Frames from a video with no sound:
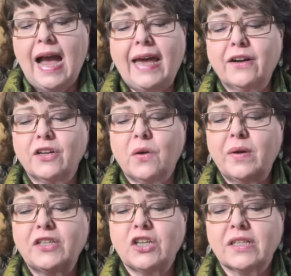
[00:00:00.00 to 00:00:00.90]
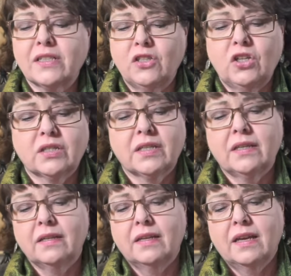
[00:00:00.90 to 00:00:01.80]
I don't know, it just looked,
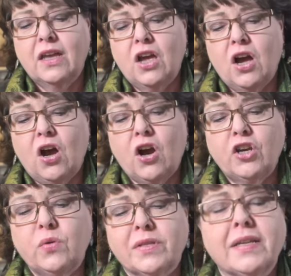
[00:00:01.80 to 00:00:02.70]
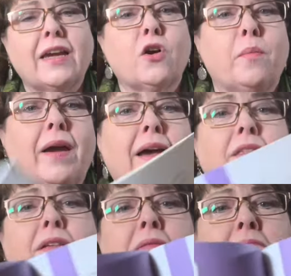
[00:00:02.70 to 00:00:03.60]
are you a
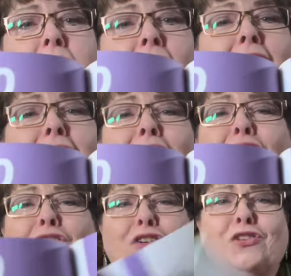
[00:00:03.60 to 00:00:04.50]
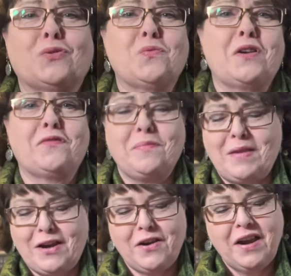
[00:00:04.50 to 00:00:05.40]
psychopath? It's one of them
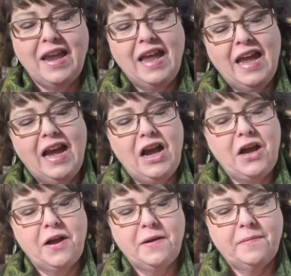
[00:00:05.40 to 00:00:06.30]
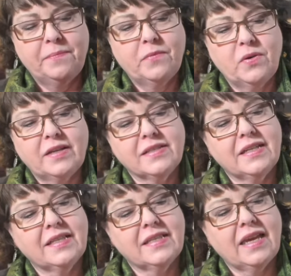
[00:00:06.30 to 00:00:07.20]
there. What else
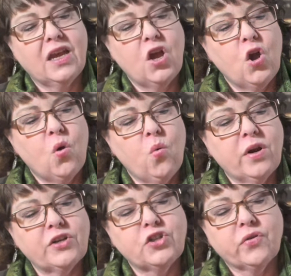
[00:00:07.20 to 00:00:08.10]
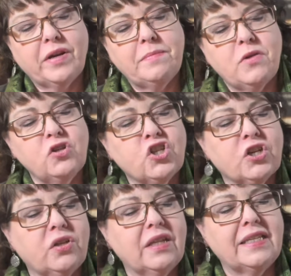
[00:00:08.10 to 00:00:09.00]
did it say? What is your
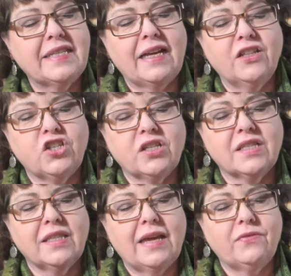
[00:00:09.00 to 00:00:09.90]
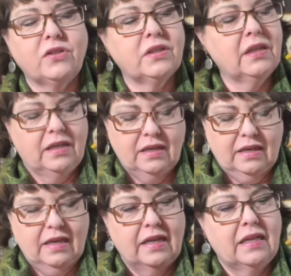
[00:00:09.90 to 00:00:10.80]
emotional intelligence level?
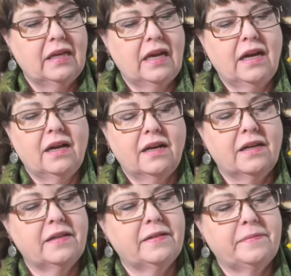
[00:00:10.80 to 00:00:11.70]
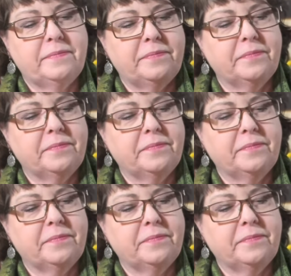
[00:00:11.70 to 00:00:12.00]
I